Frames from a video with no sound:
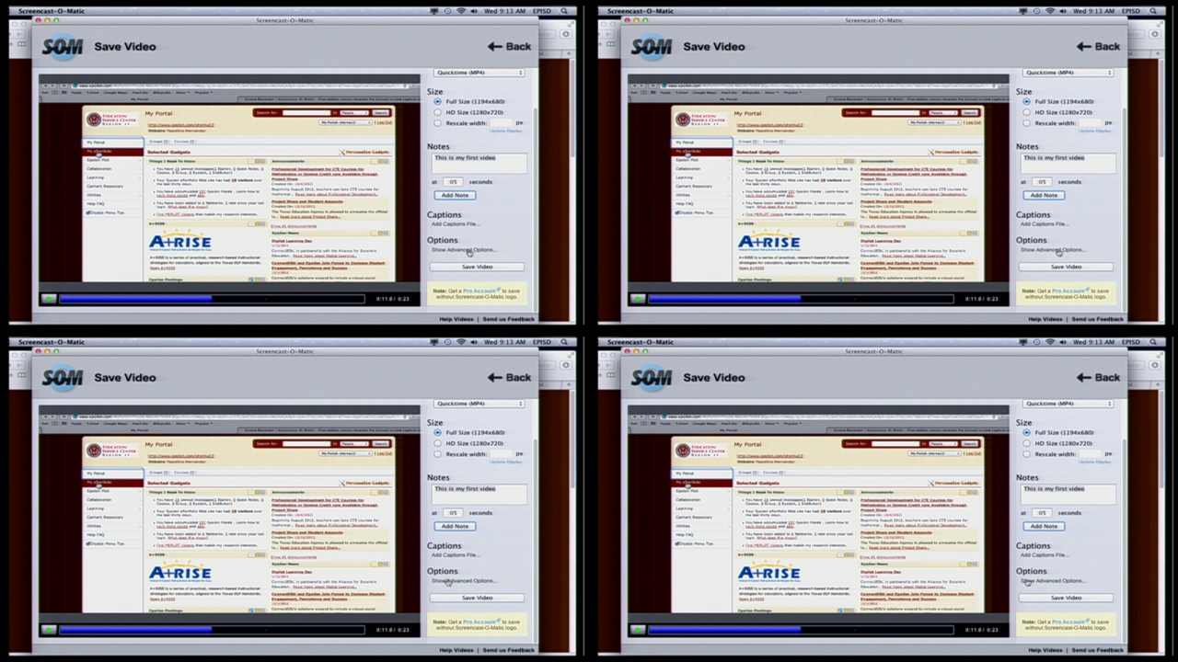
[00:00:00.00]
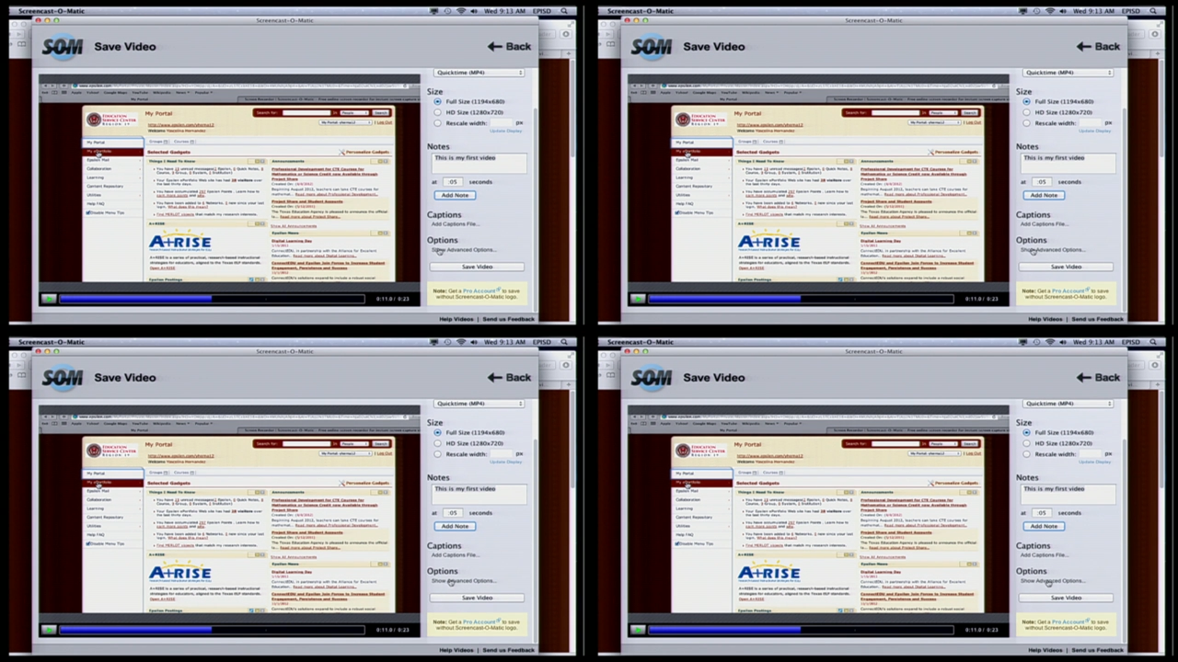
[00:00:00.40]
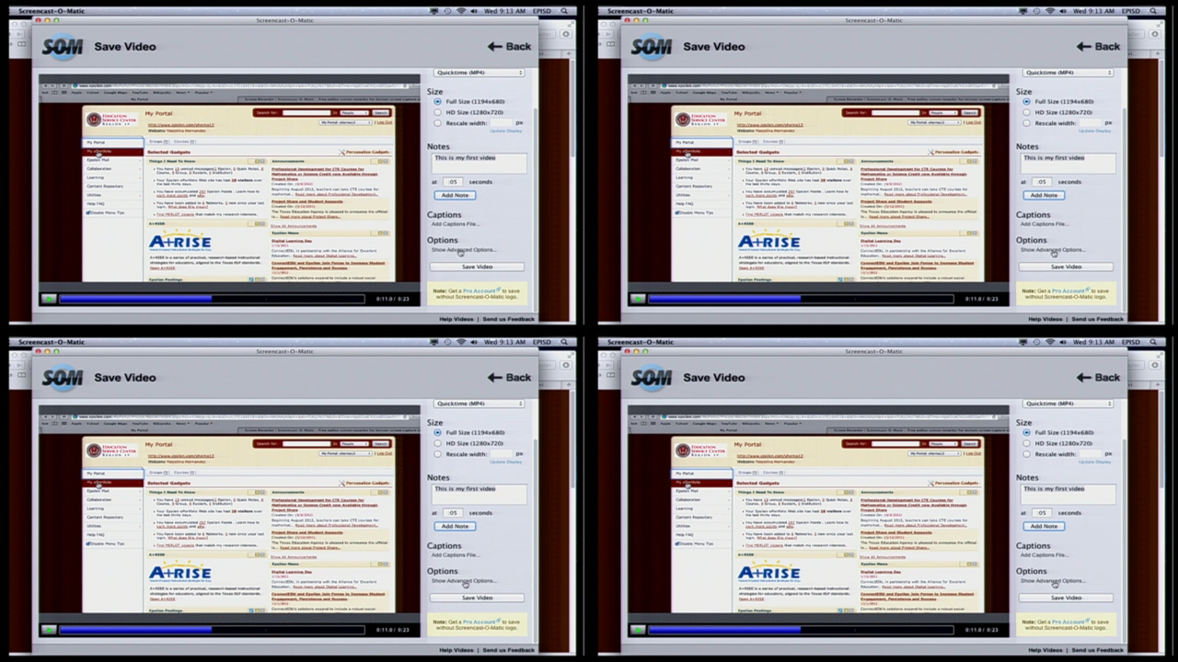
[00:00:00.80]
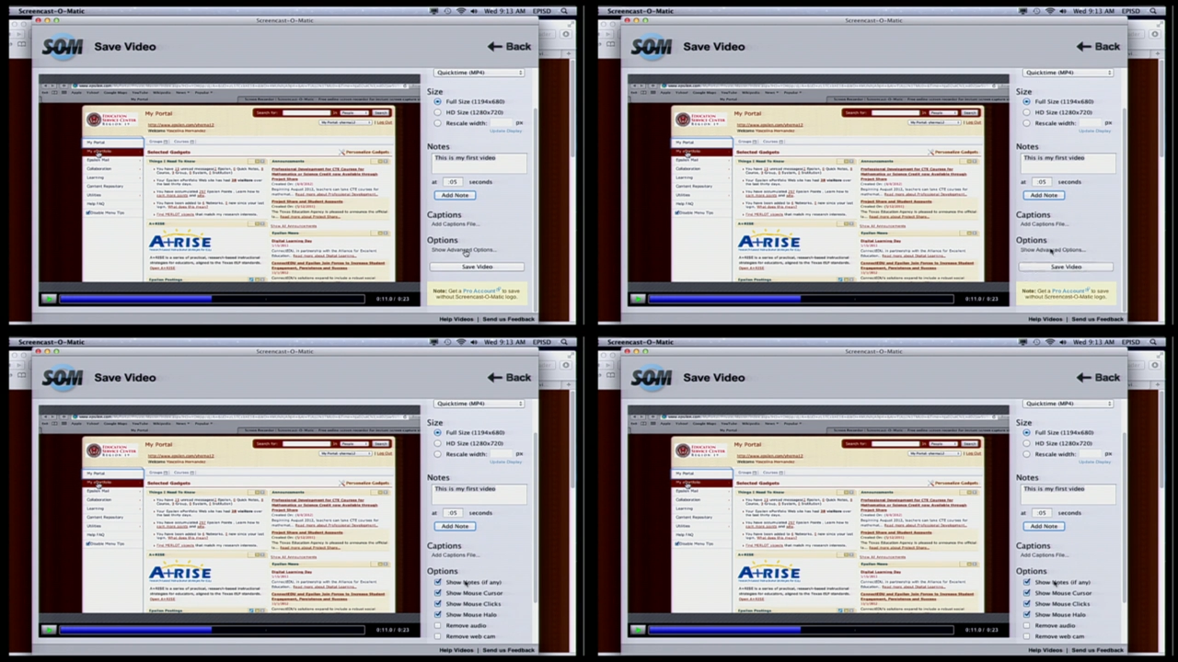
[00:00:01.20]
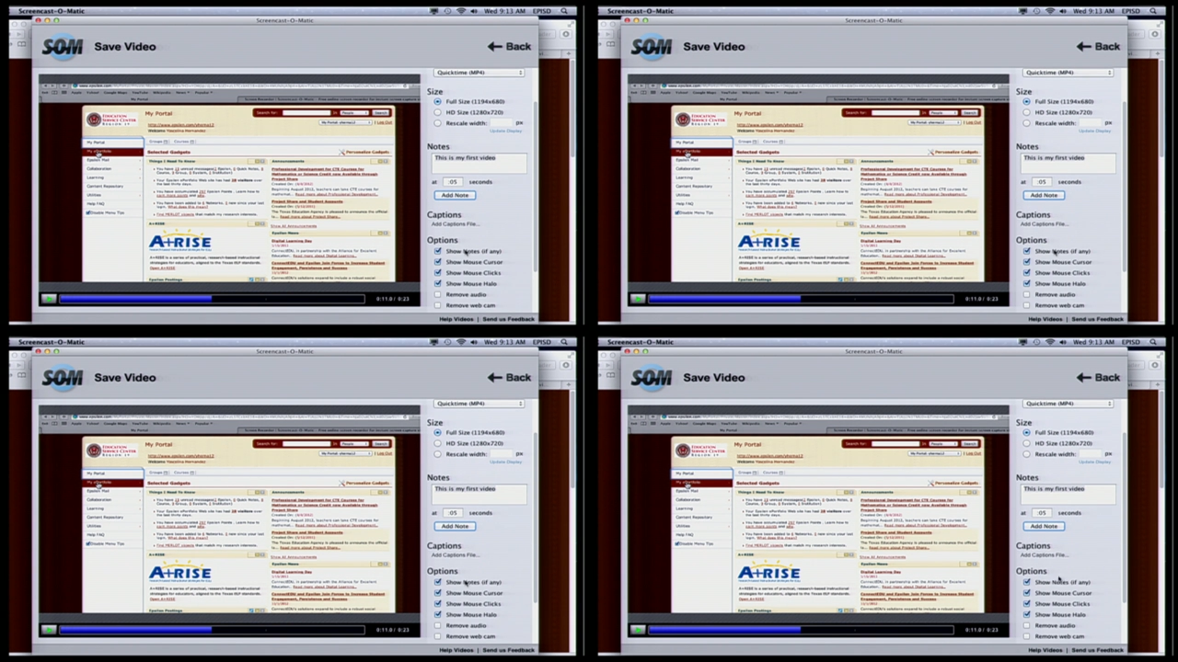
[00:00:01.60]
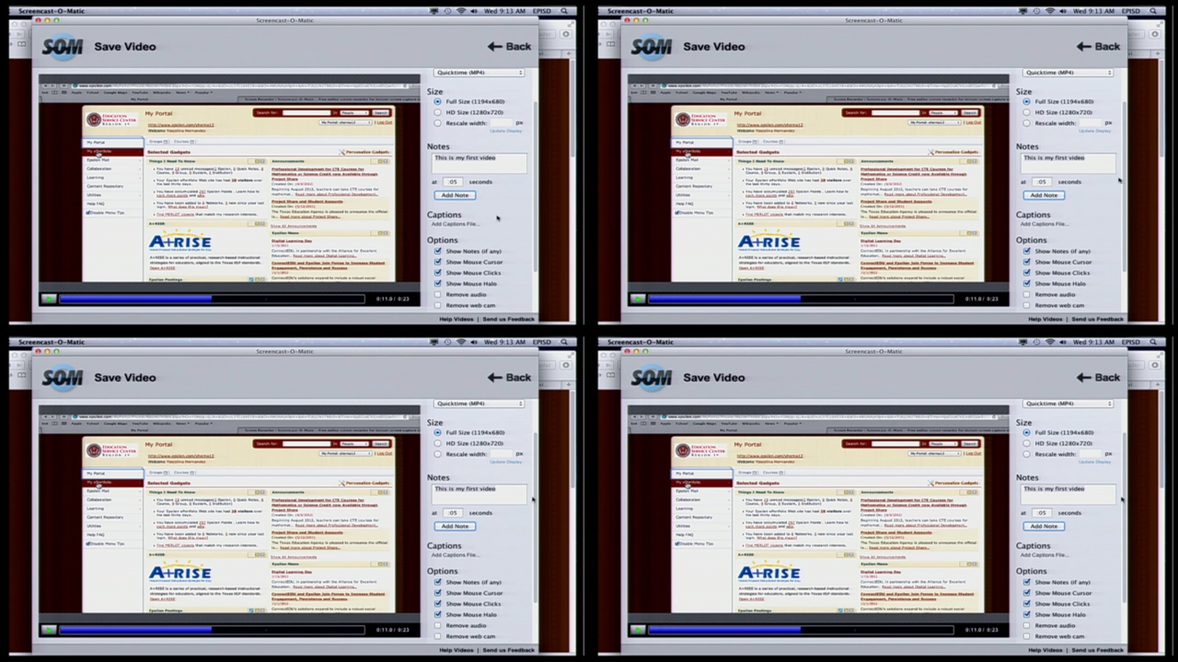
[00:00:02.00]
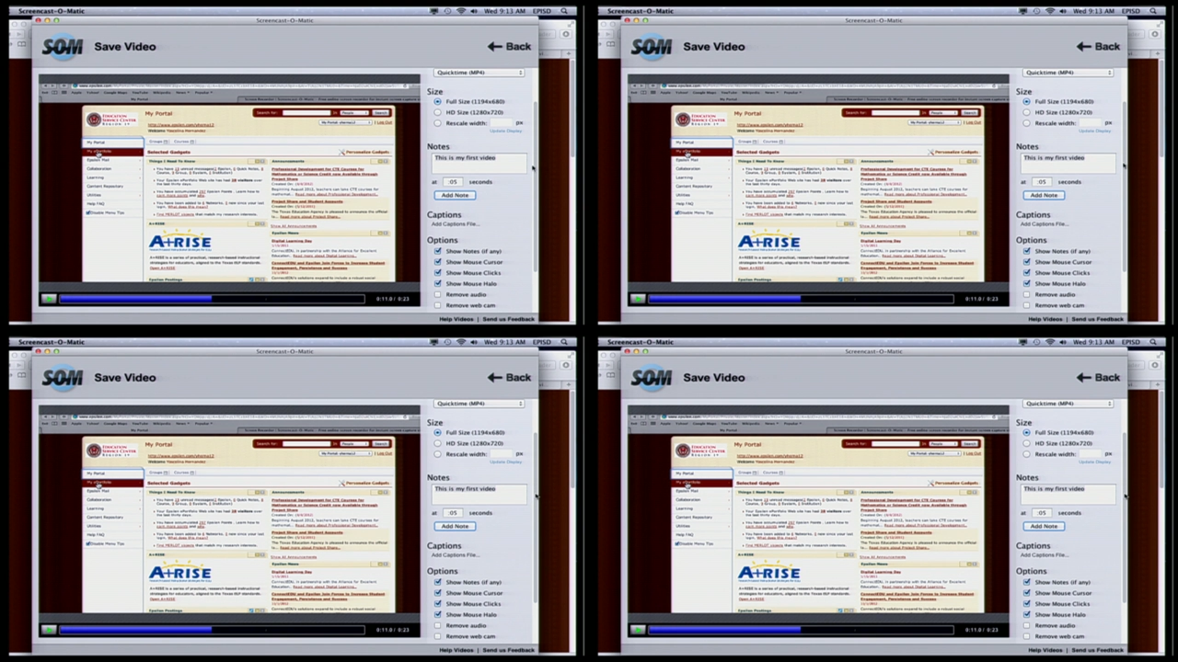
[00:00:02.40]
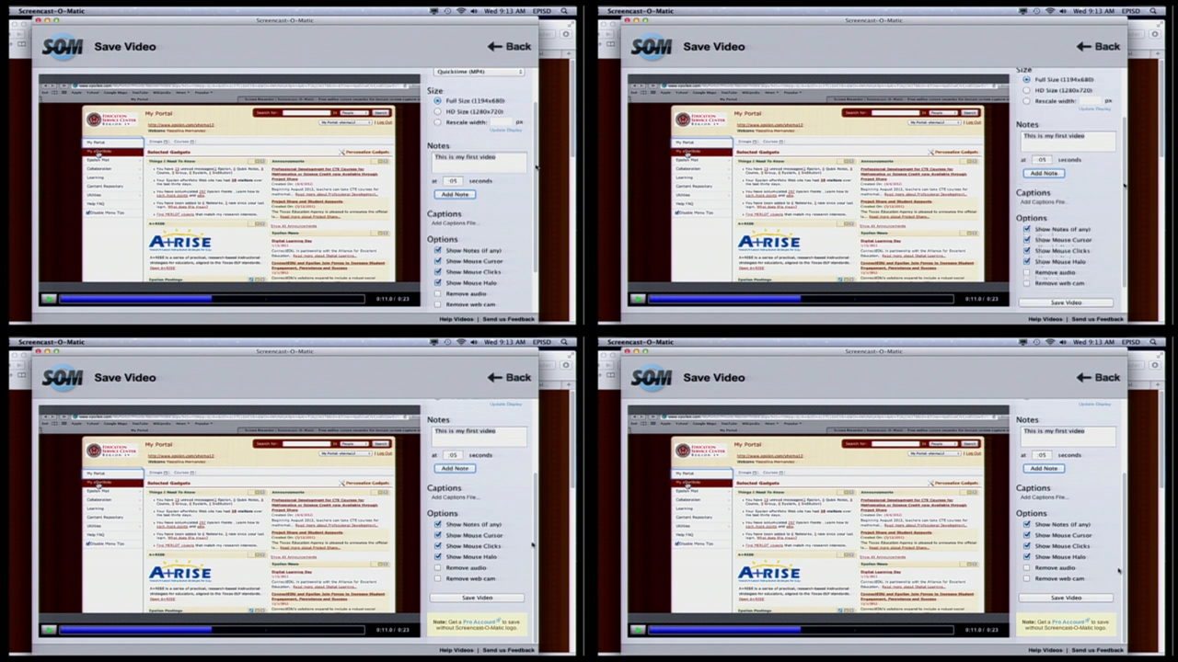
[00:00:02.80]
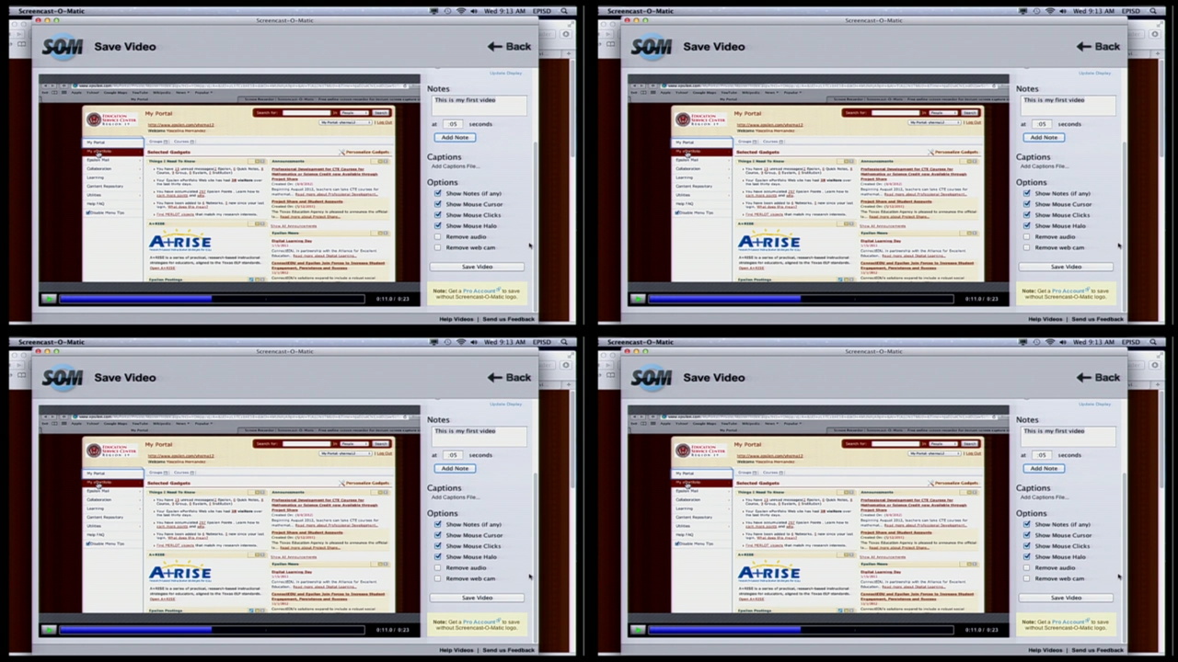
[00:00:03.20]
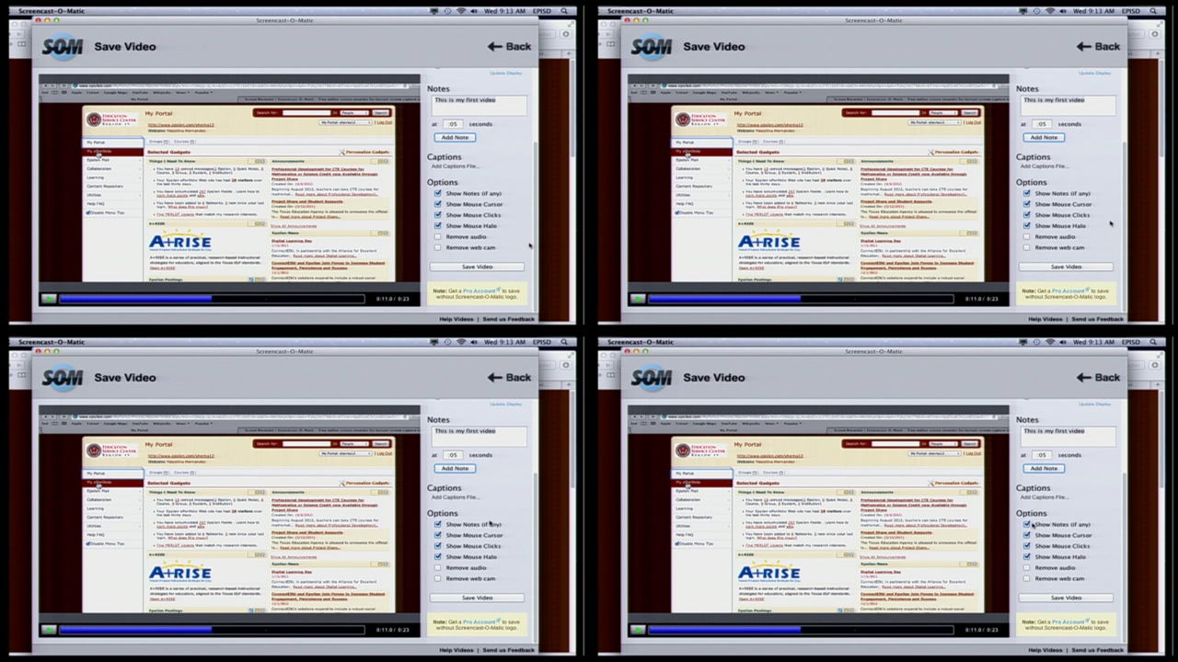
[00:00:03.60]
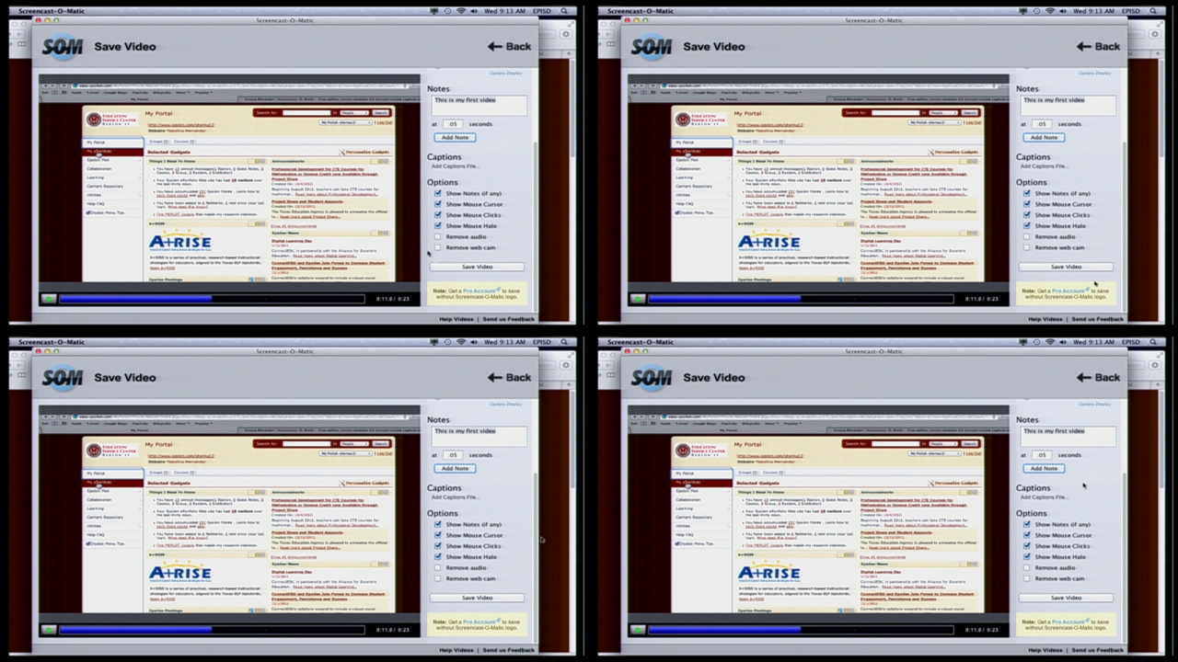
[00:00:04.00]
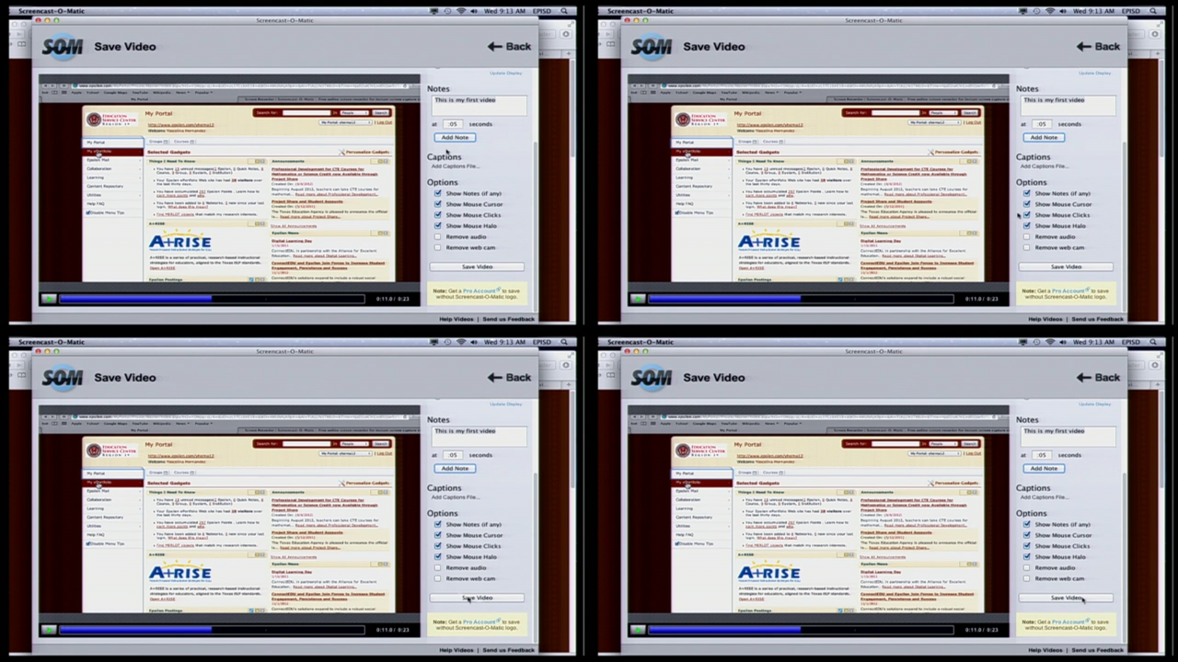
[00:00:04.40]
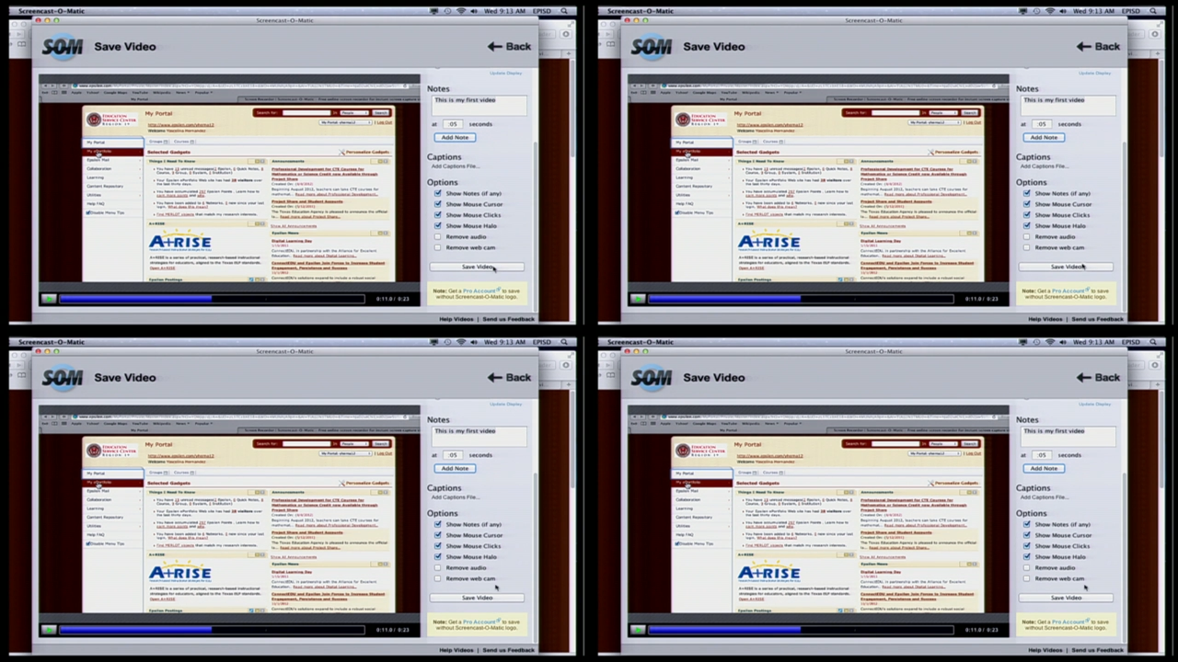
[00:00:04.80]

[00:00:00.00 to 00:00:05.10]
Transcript: (no speaker visible)